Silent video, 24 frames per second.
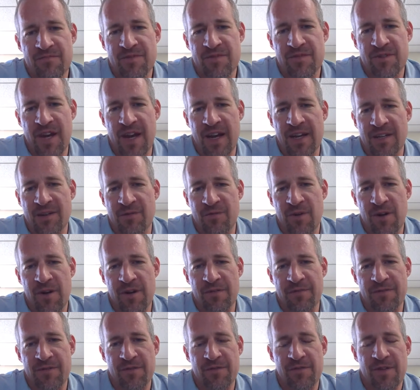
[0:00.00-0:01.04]

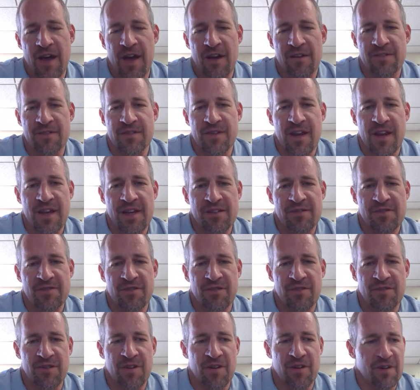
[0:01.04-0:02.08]
January of 2008
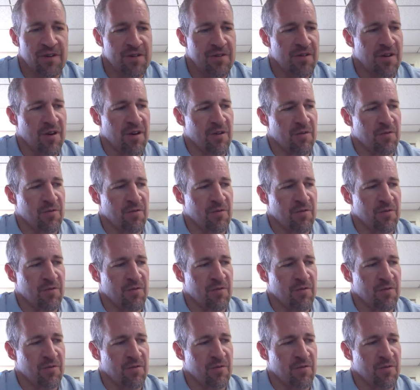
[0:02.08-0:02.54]
showed our